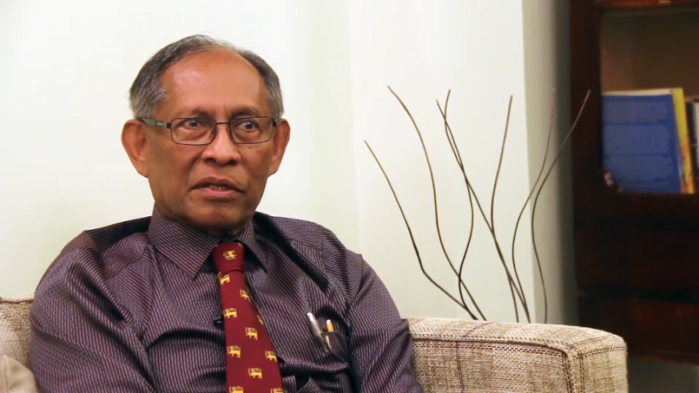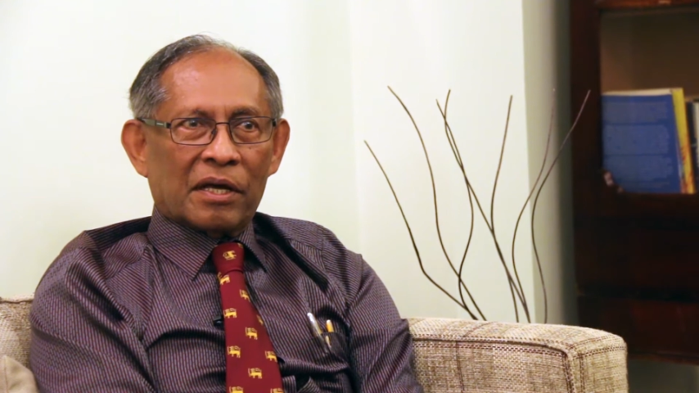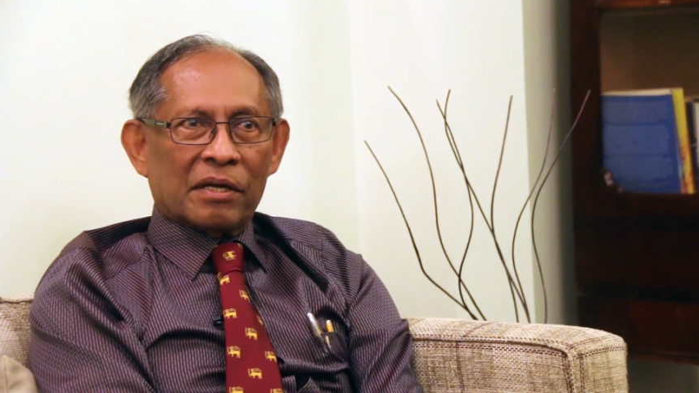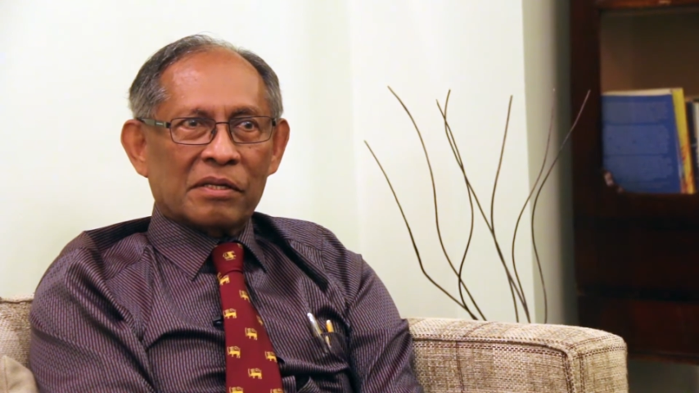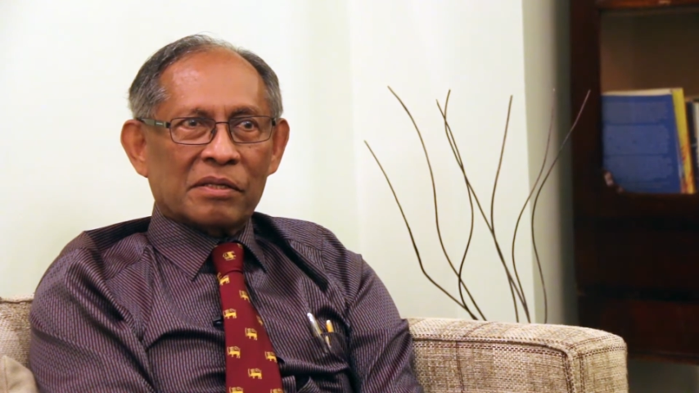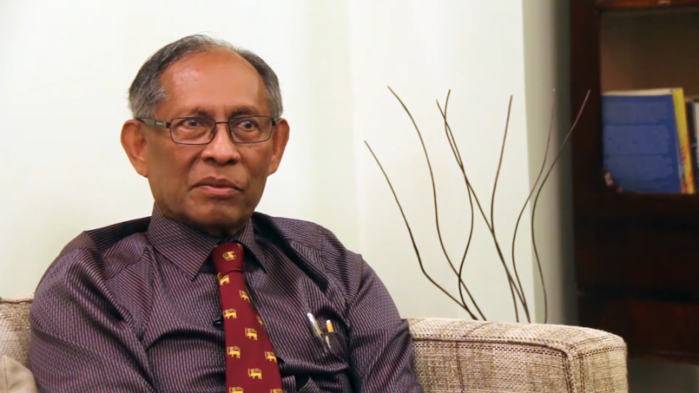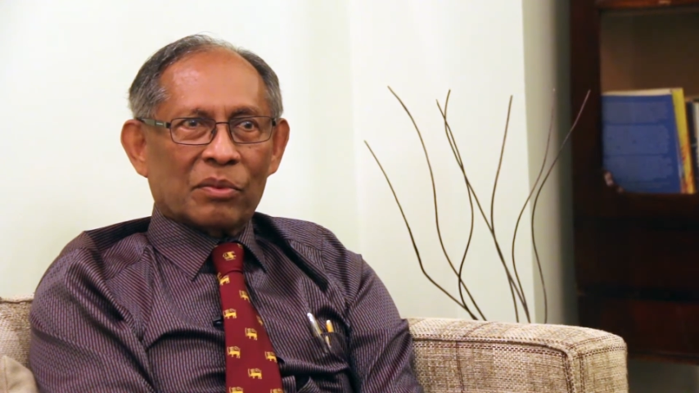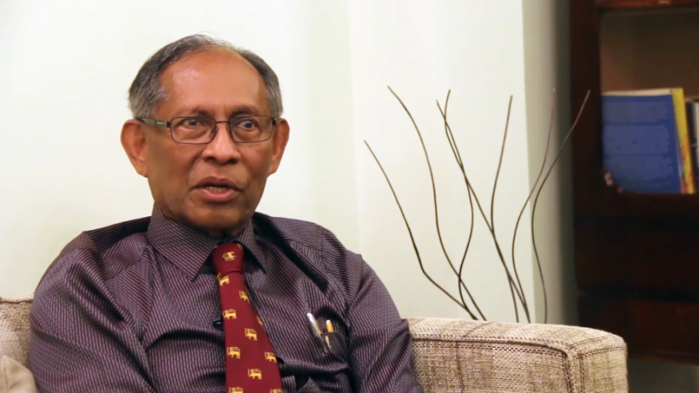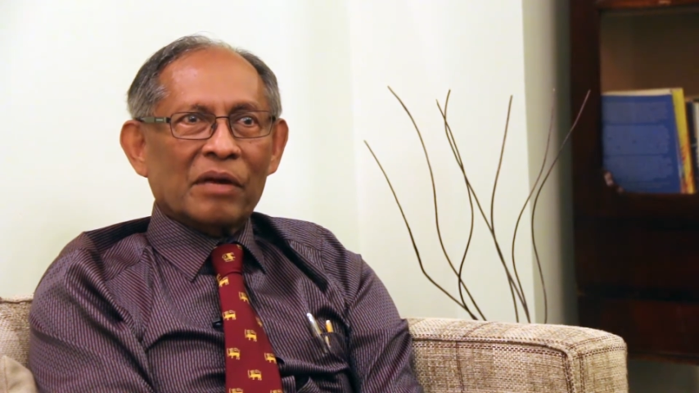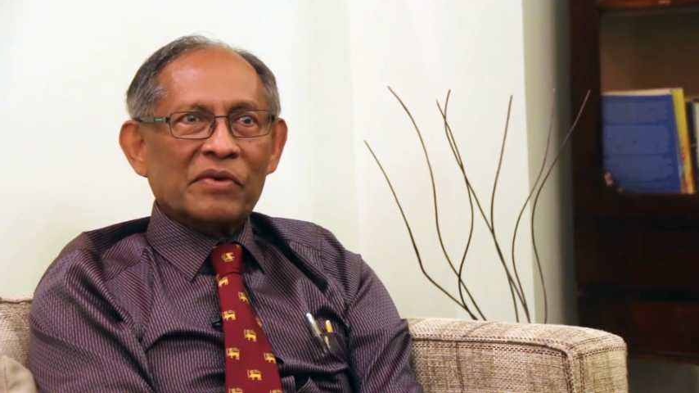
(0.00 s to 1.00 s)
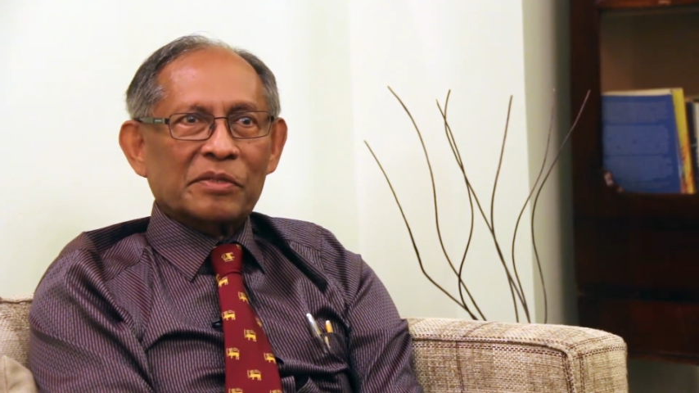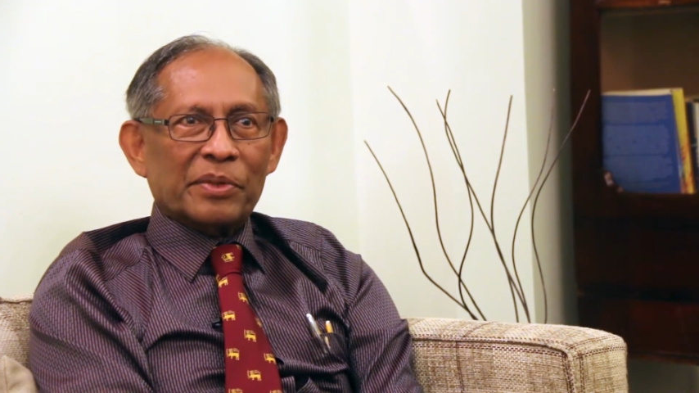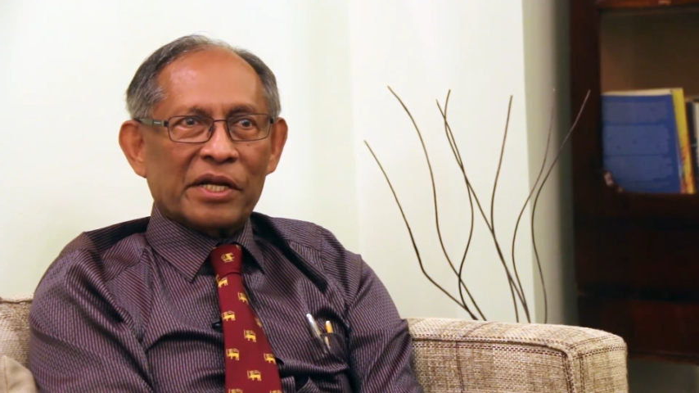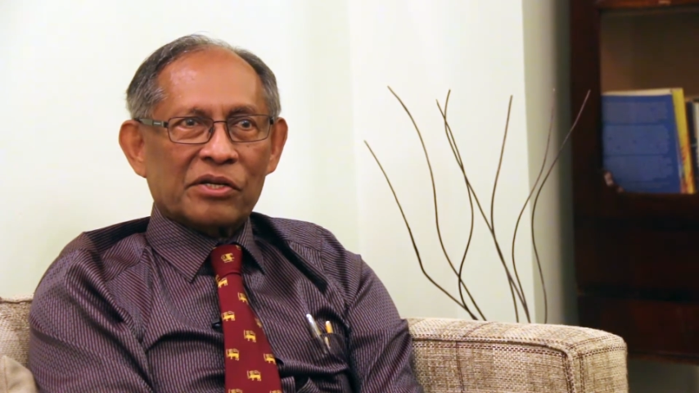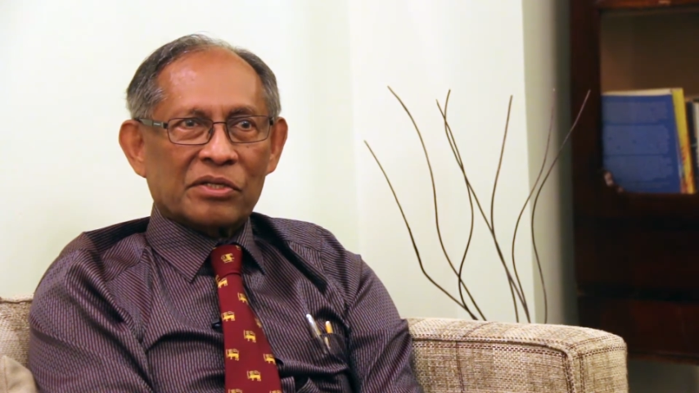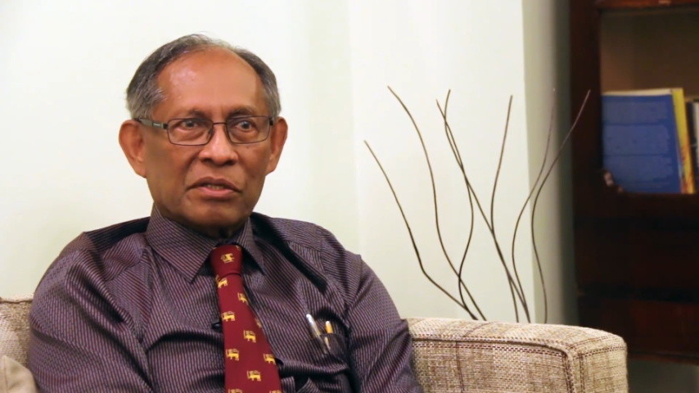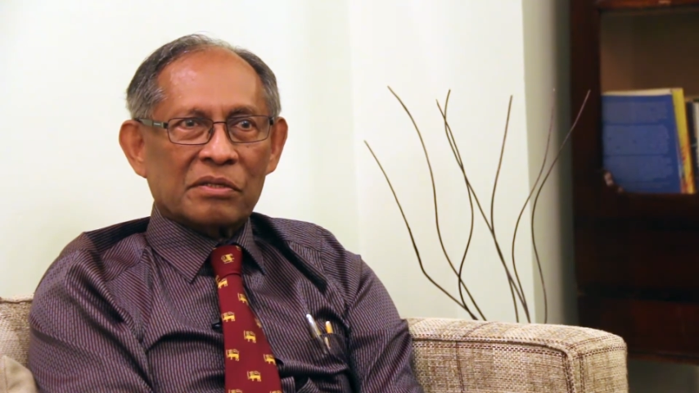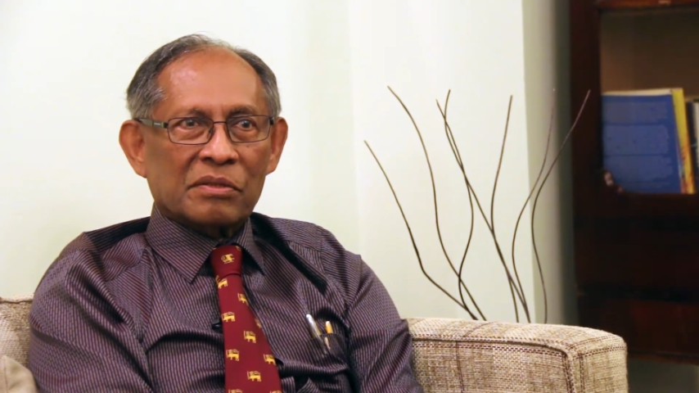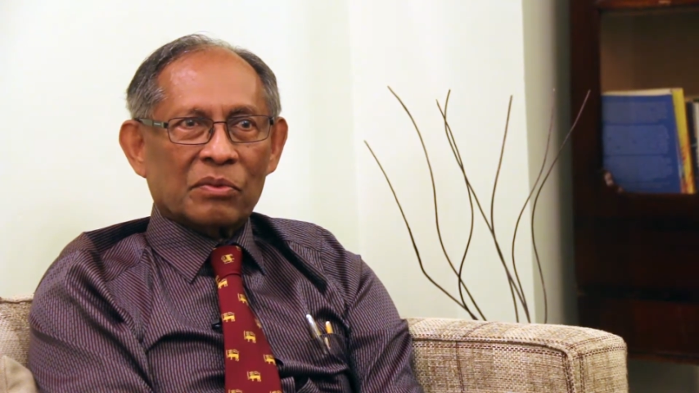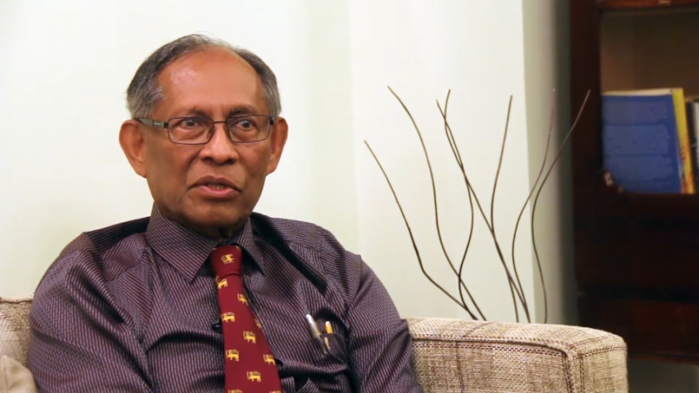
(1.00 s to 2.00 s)
And one of his
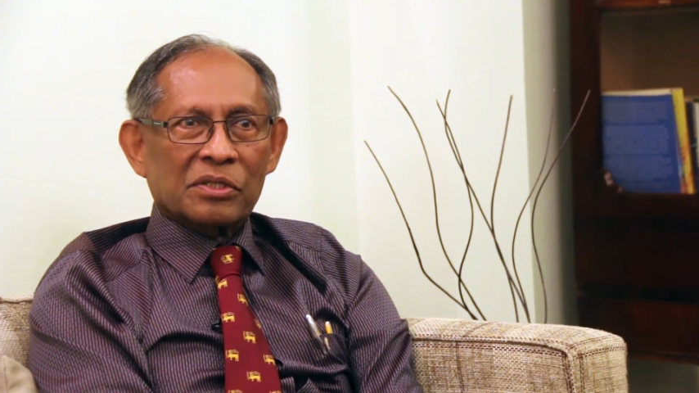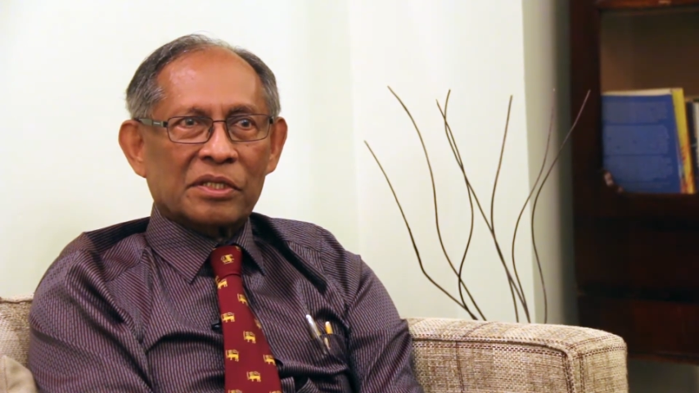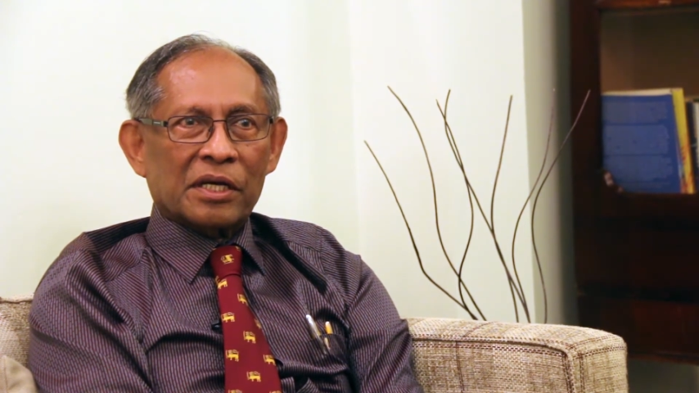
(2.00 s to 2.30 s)
predictions was